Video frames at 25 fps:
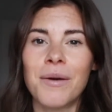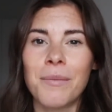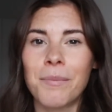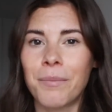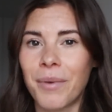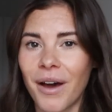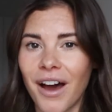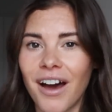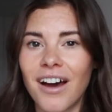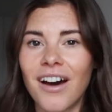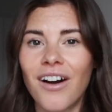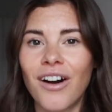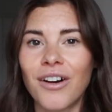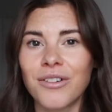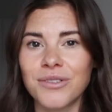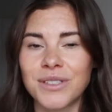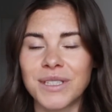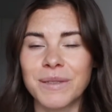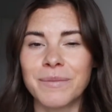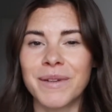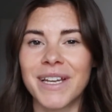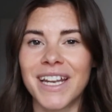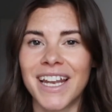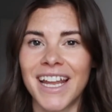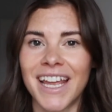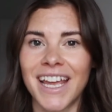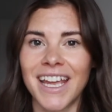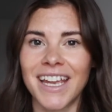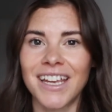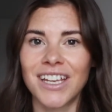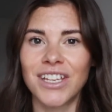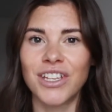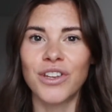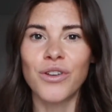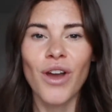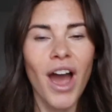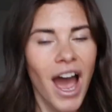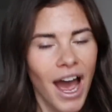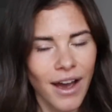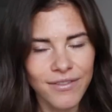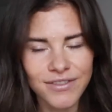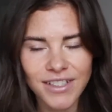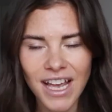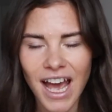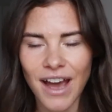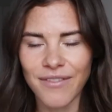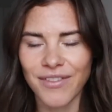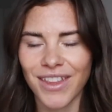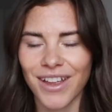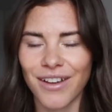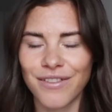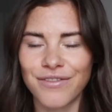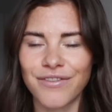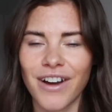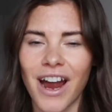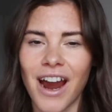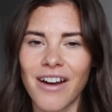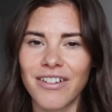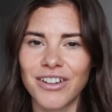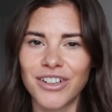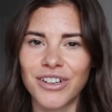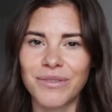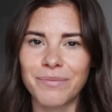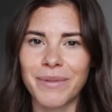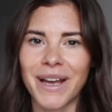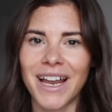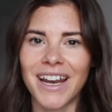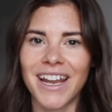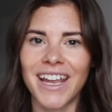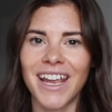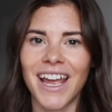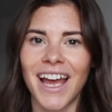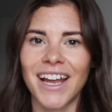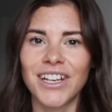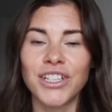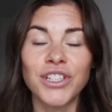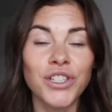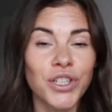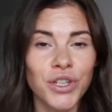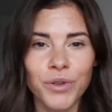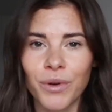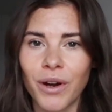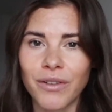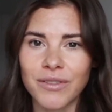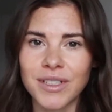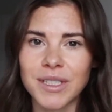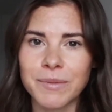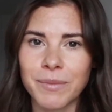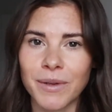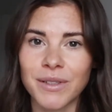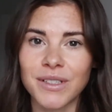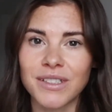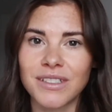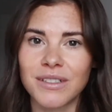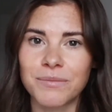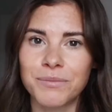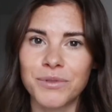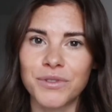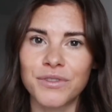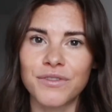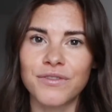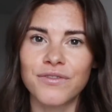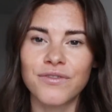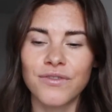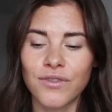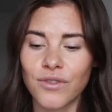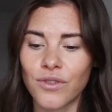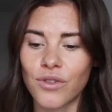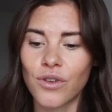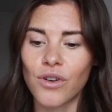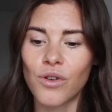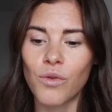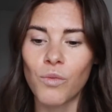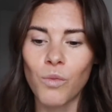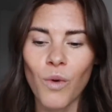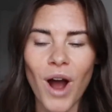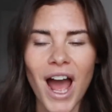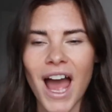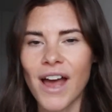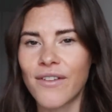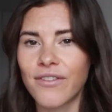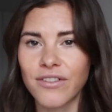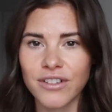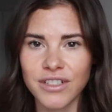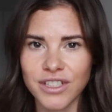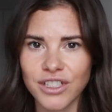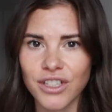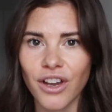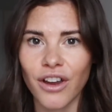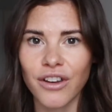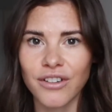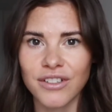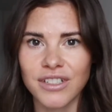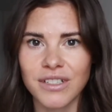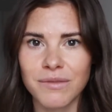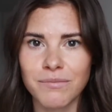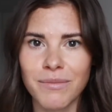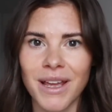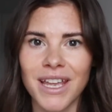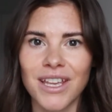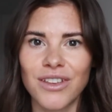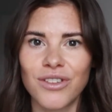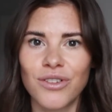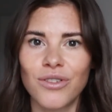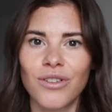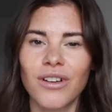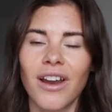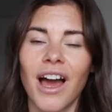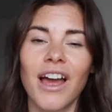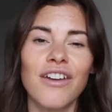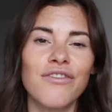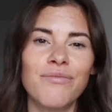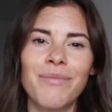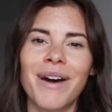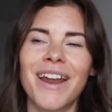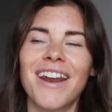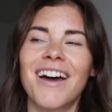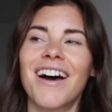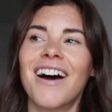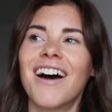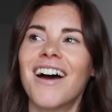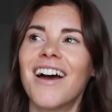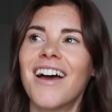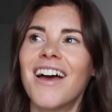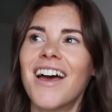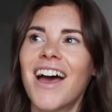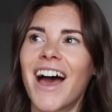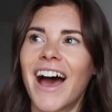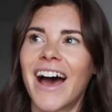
But ultimately, you have to have that fire in your belly, and you are responsible for whatever is going to make your life better.